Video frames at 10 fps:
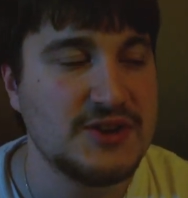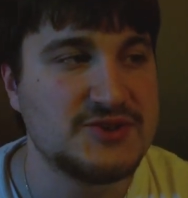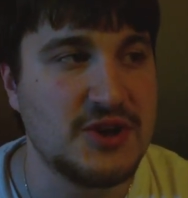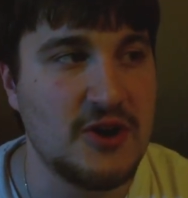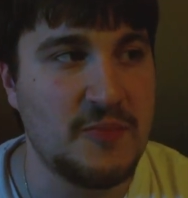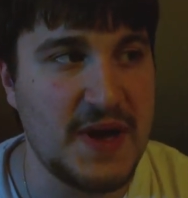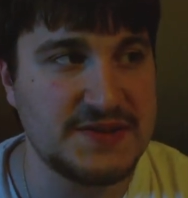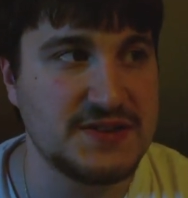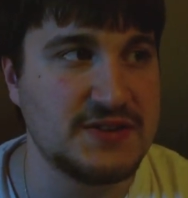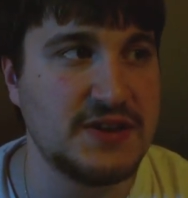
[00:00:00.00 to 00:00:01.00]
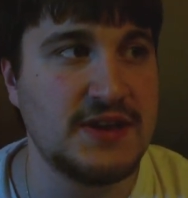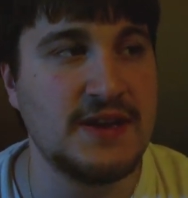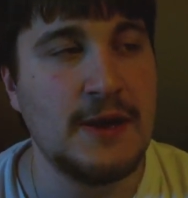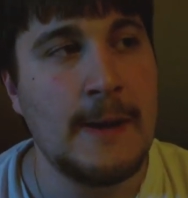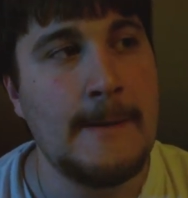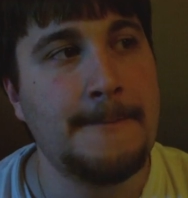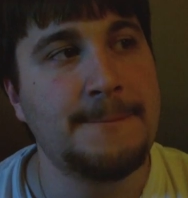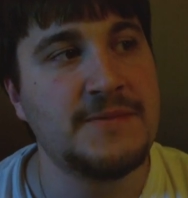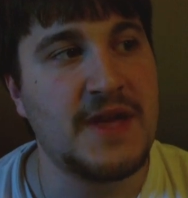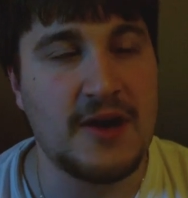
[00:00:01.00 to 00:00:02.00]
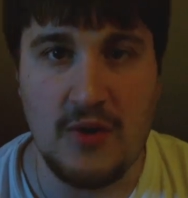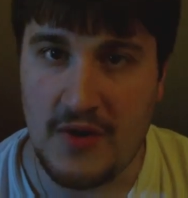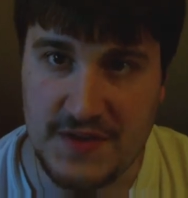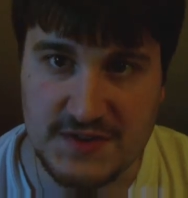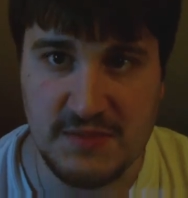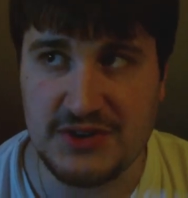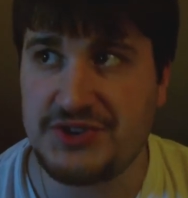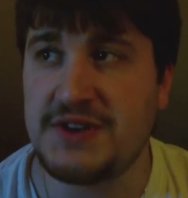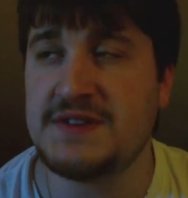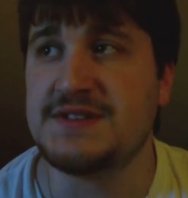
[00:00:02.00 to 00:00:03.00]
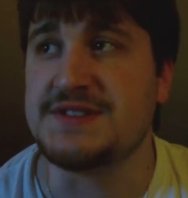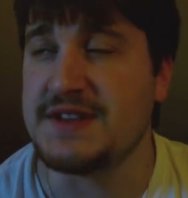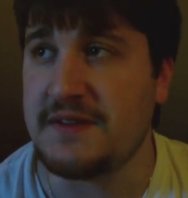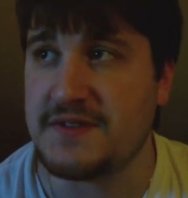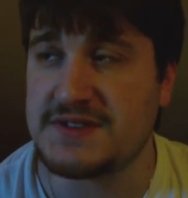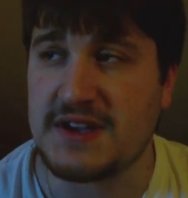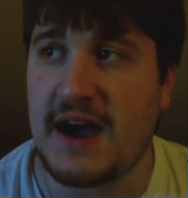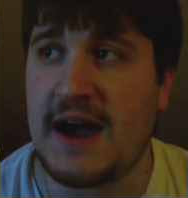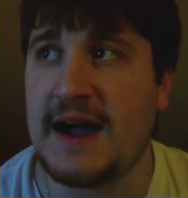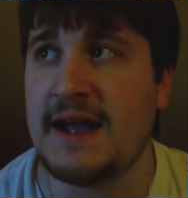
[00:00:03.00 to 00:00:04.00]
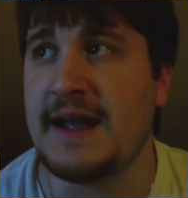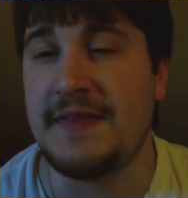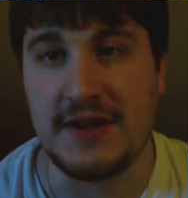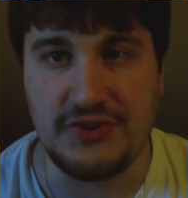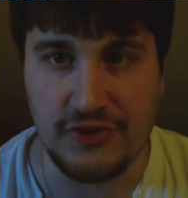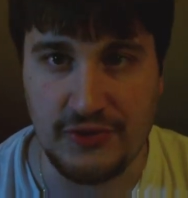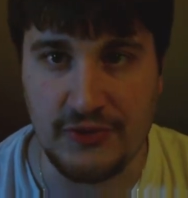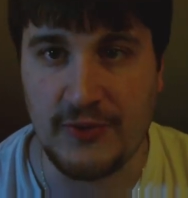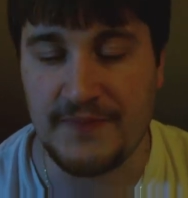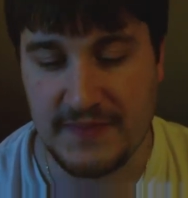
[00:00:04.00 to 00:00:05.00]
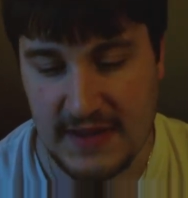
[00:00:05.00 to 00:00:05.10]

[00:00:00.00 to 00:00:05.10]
So basically, they go on this mission to save this guy, and they do.